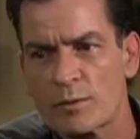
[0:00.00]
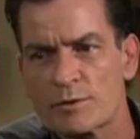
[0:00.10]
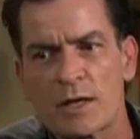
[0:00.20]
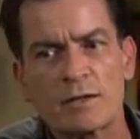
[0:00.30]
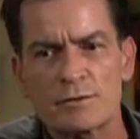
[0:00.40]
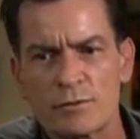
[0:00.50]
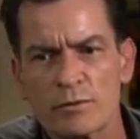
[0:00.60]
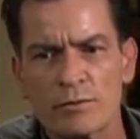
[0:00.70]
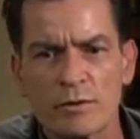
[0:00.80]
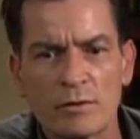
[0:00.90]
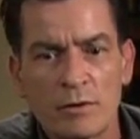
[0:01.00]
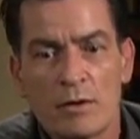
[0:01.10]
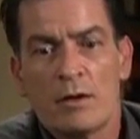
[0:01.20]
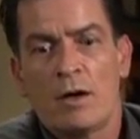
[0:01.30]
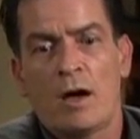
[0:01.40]
I'm saying is true, then
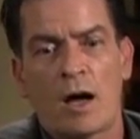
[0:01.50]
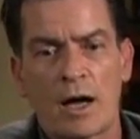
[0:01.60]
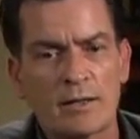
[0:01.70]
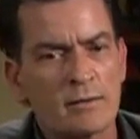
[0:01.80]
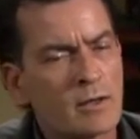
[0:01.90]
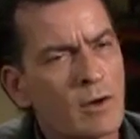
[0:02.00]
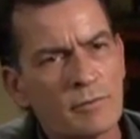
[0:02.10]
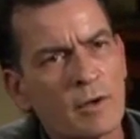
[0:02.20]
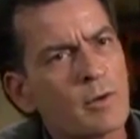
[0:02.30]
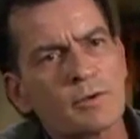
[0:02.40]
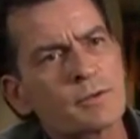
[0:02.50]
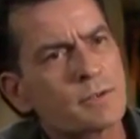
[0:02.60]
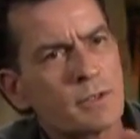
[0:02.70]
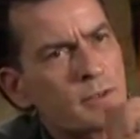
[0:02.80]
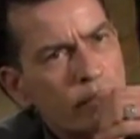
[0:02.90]
I have no
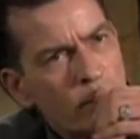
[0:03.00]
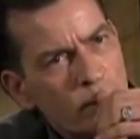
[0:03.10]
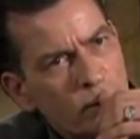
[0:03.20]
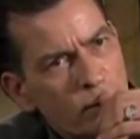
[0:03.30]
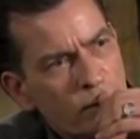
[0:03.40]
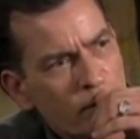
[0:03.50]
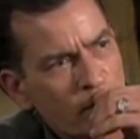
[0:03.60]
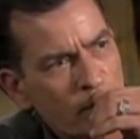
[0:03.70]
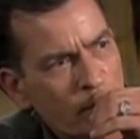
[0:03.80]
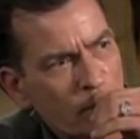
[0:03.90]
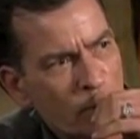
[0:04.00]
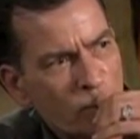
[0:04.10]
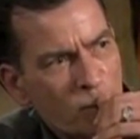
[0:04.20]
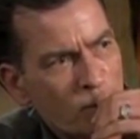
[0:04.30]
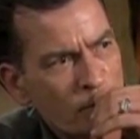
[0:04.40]
interest in their
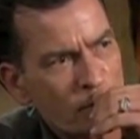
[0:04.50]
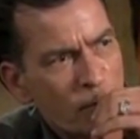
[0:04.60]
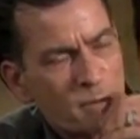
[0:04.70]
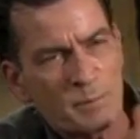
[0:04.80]
retarded